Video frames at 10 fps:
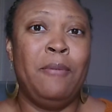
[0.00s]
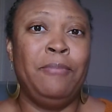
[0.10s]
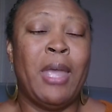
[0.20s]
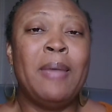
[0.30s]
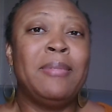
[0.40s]

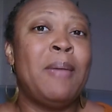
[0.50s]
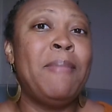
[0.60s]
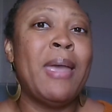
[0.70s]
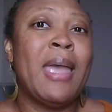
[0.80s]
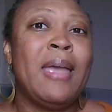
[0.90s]
they
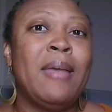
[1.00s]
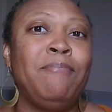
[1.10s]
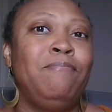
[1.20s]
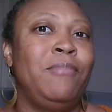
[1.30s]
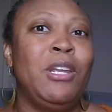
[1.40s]
may,
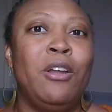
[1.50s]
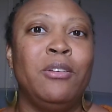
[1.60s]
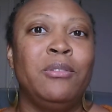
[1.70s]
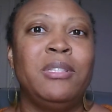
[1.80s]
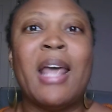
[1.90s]

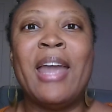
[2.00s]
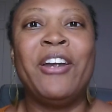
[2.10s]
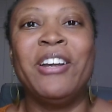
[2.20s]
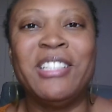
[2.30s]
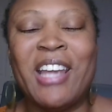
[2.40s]

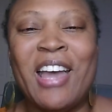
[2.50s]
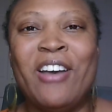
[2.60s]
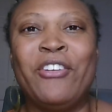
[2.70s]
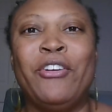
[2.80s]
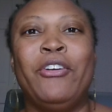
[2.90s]
sire a
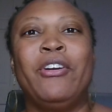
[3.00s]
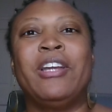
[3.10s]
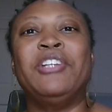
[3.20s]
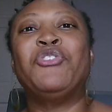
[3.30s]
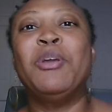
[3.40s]
child or
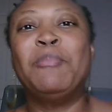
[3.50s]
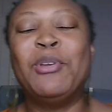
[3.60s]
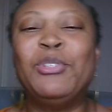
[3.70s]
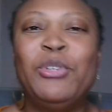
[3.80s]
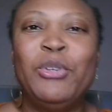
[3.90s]

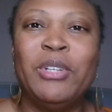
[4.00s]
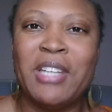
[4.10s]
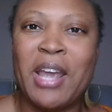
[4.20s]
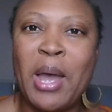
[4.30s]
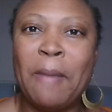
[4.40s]
contribute to a
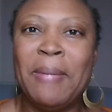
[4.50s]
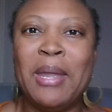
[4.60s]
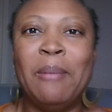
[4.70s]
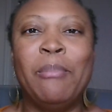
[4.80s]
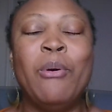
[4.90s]
child
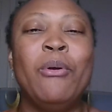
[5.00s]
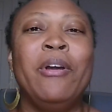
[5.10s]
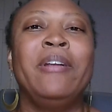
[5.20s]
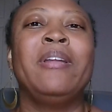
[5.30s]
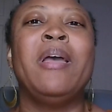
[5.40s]
being
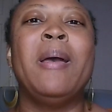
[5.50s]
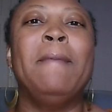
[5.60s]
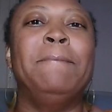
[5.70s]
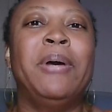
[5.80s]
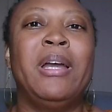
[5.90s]
born,
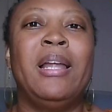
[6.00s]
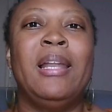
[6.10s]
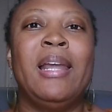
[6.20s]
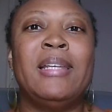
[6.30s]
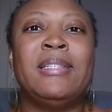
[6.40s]
but
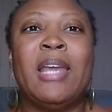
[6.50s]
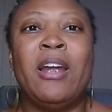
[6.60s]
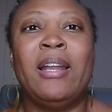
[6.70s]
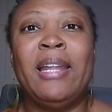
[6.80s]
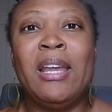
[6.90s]
unless they
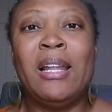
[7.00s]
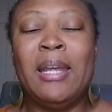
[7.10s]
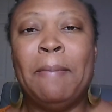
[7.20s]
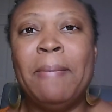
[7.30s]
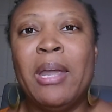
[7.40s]
are
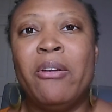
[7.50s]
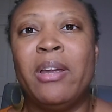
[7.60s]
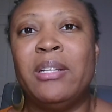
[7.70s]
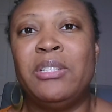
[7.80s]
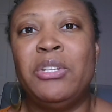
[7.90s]
legally
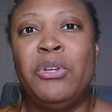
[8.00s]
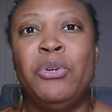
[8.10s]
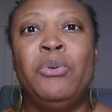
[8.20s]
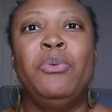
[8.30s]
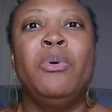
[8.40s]
married
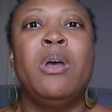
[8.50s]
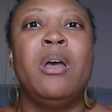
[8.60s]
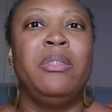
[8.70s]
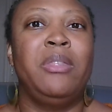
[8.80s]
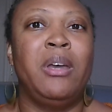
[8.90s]
to
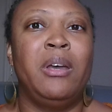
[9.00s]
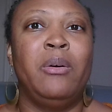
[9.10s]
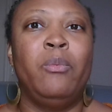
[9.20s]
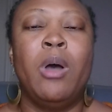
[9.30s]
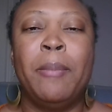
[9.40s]

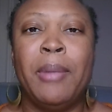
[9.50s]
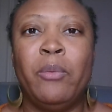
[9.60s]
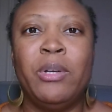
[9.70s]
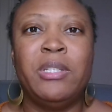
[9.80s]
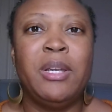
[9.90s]
the woman
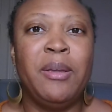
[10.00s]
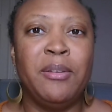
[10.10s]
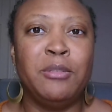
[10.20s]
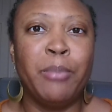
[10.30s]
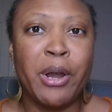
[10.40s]
when she
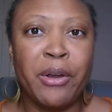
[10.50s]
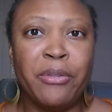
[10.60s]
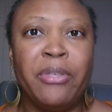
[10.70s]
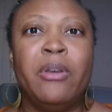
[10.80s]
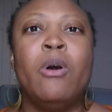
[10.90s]
gives birth,
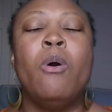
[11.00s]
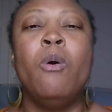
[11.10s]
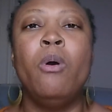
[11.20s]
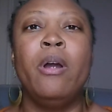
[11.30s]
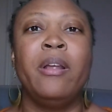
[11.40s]

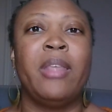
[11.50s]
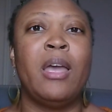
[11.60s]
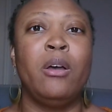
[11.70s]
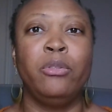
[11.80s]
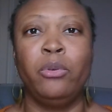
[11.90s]
or they
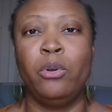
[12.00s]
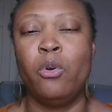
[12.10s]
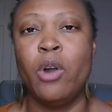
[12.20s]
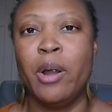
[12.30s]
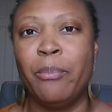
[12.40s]
go through a
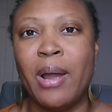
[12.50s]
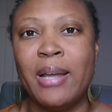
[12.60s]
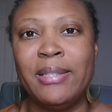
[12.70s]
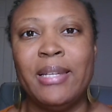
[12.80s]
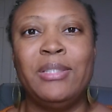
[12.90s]
court
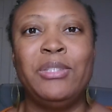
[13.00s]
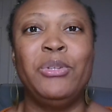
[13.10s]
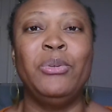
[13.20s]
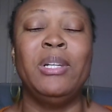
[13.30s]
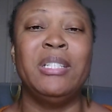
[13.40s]
process
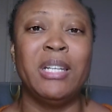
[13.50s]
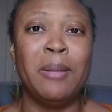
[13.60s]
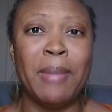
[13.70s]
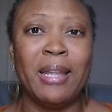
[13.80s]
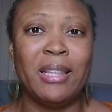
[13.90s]
to
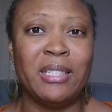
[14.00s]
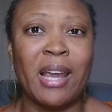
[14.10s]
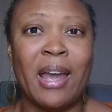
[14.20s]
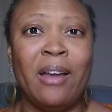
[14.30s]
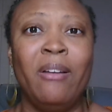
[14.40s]
legitimate the
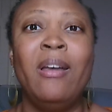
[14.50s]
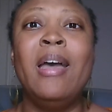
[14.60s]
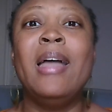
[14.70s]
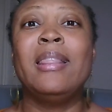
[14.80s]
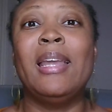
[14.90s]
child,
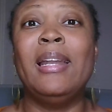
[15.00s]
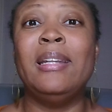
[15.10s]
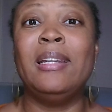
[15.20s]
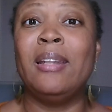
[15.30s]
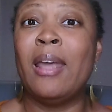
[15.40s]

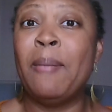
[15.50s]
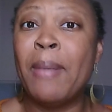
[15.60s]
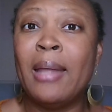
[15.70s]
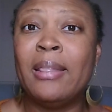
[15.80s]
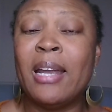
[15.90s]
then
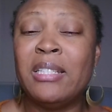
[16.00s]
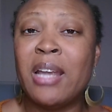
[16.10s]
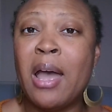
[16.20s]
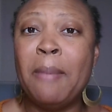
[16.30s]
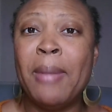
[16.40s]
that
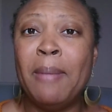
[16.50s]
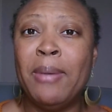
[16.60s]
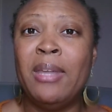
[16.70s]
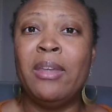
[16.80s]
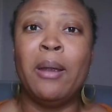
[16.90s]
child may
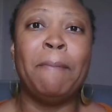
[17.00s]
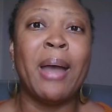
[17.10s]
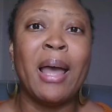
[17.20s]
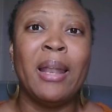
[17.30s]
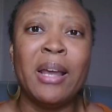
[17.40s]
be their
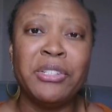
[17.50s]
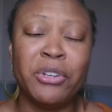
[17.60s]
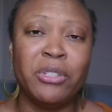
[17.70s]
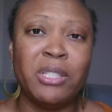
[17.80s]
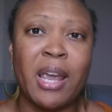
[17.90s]

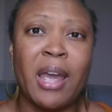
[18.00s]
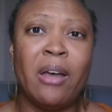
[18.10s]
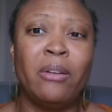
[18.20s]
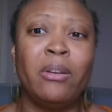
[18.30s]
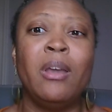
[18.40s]
biological
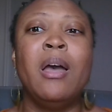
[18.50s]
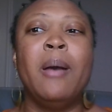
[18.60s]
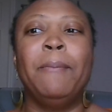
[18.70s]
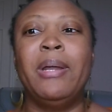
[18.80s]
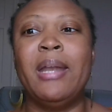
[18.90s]
child,
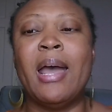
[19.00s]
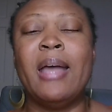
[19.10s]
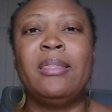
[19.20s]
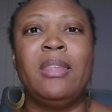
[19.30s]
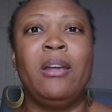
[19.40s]
but not
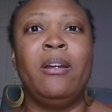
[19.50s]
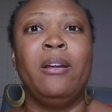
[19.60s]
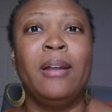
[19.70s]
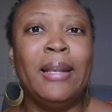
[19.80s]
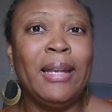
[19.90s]

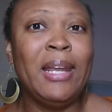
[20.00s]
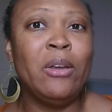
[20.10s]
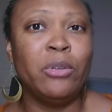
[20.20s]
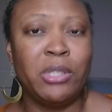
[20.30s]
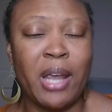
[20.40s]
their
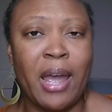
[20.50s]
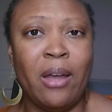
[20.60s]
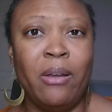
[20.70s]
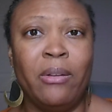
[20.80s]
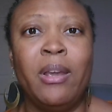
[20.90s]
legal child.